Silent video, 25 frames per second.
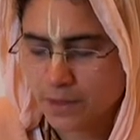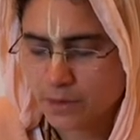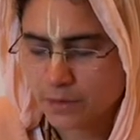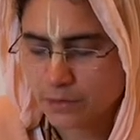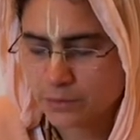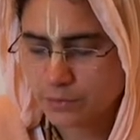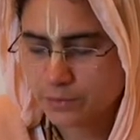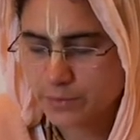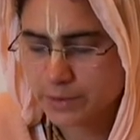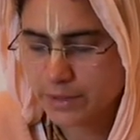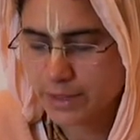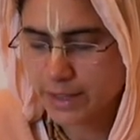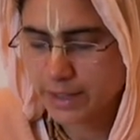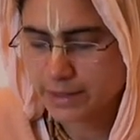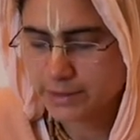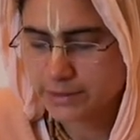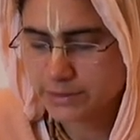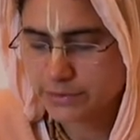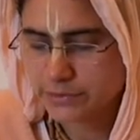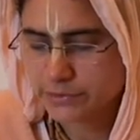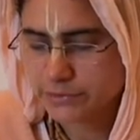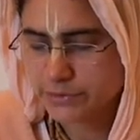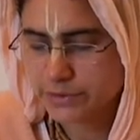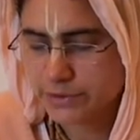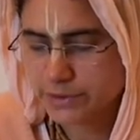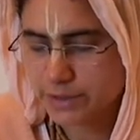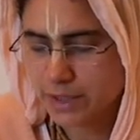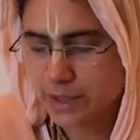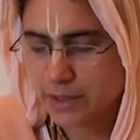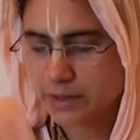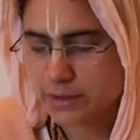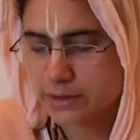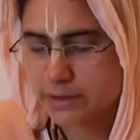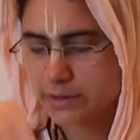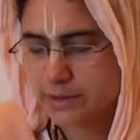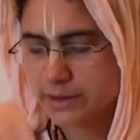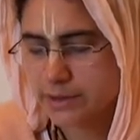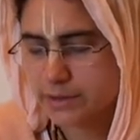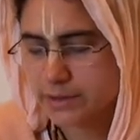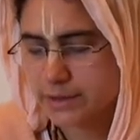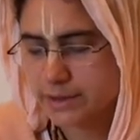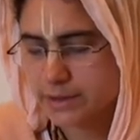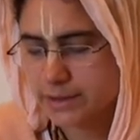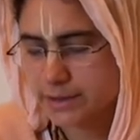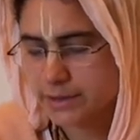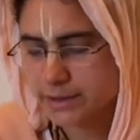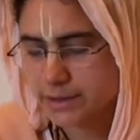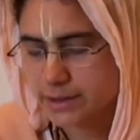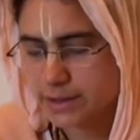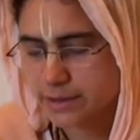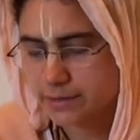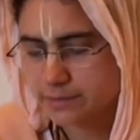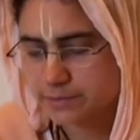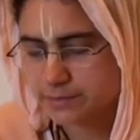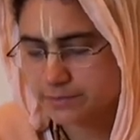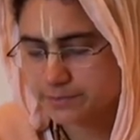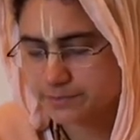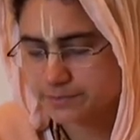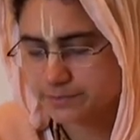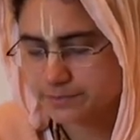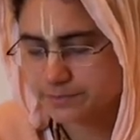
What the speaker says: who began to suck and eat them.